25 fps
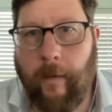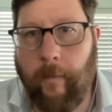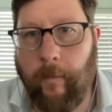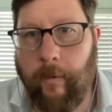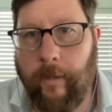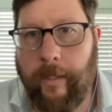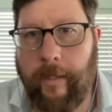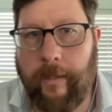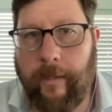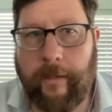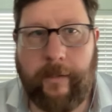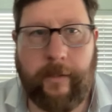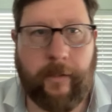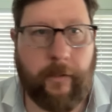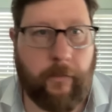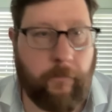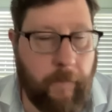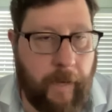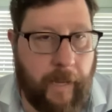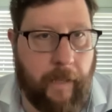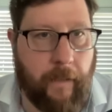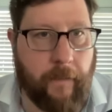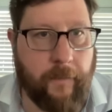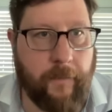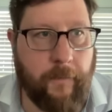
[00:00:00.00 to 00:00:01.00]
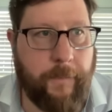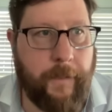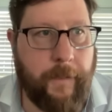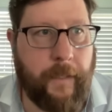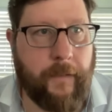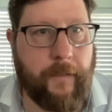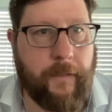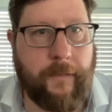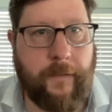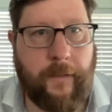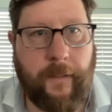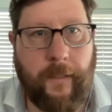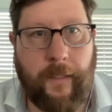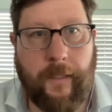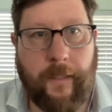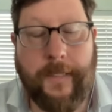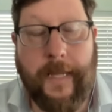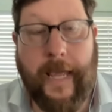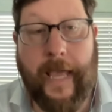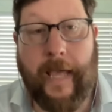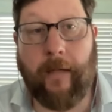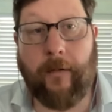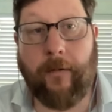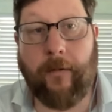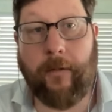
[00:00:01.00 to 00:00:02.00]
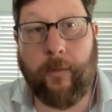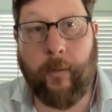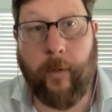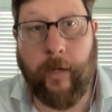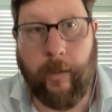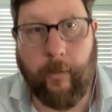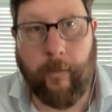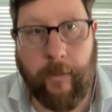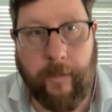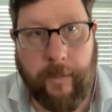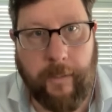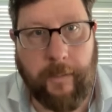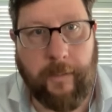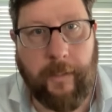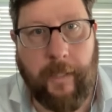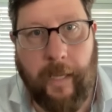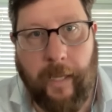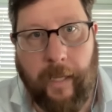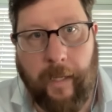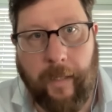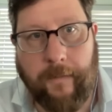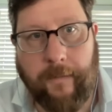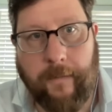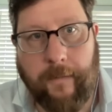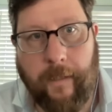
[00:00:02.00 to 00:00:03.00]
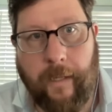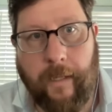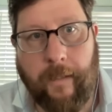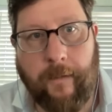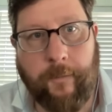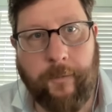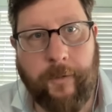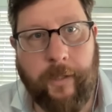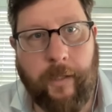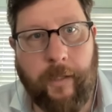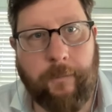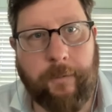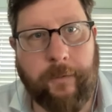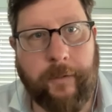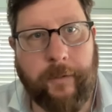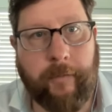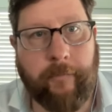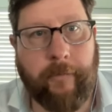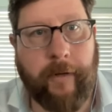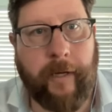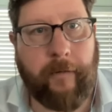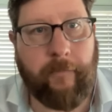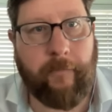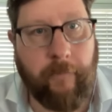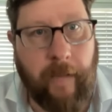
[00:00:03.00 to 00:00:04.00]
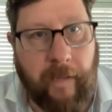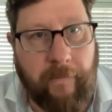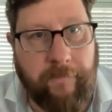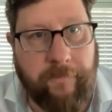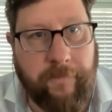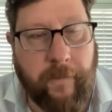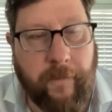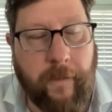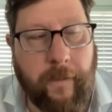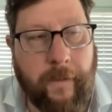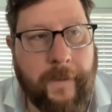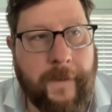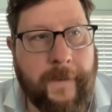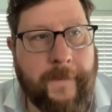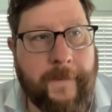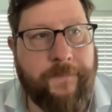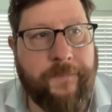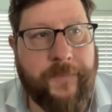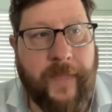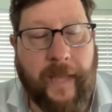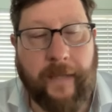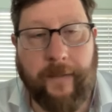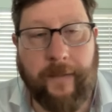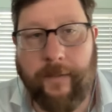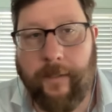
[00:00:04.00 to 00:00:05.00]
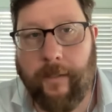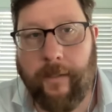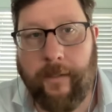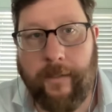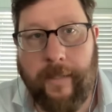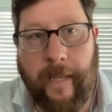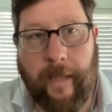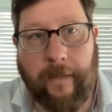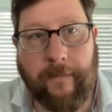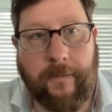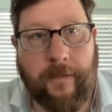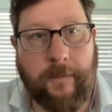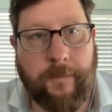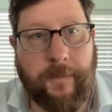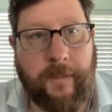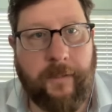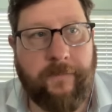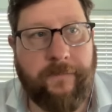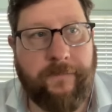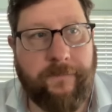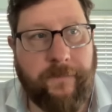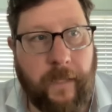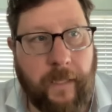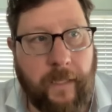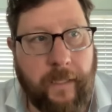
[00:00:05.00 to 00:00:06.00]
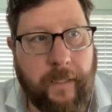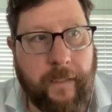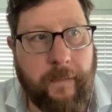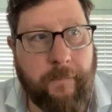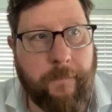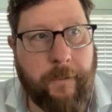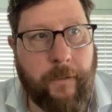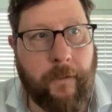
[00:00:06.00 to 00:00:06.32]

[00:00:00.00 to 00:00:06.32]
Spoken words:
we're going to corral the Palestinians elsewhere within Gaza as we obliterate Rafah, that turned out to be fine.